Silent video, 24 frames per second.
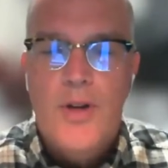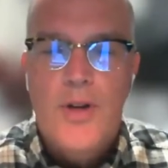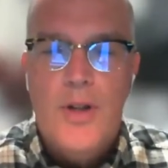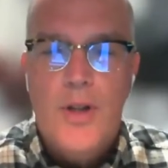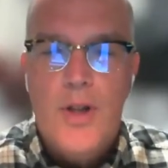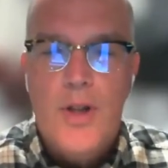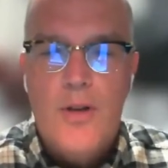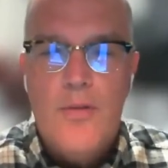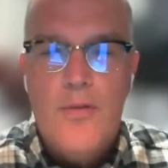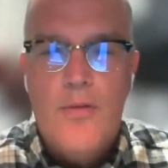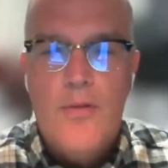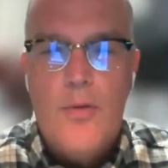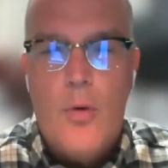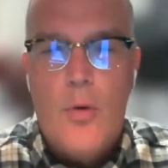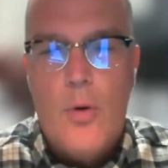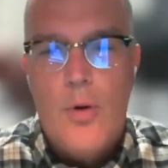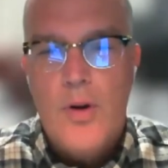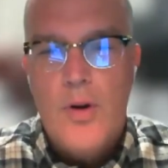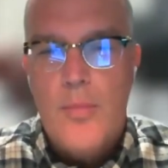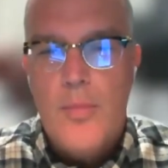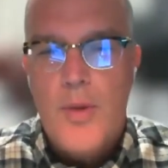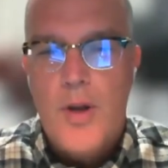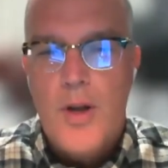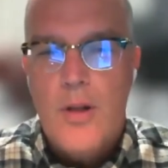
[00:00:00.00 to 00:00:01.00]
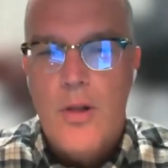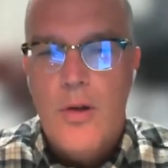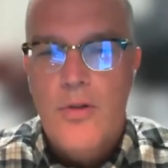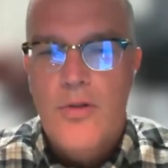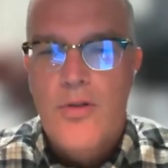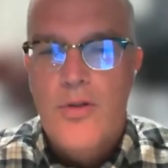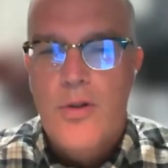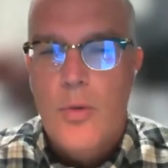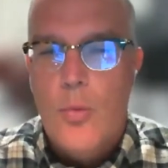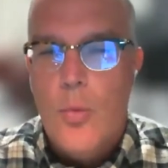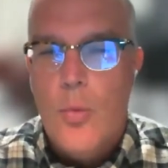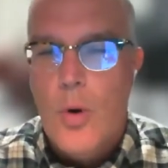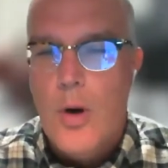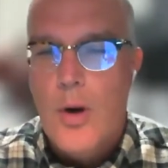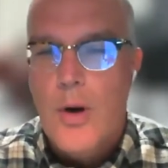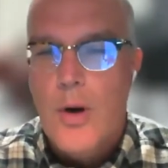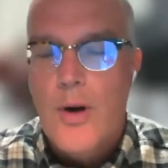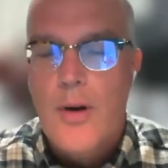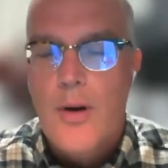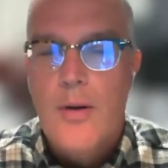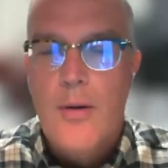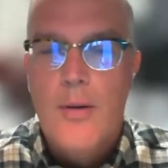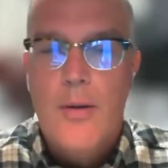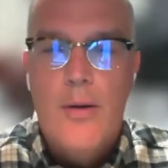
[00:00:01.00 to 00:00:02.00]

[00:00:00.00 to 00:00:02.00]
to live or to be close to work.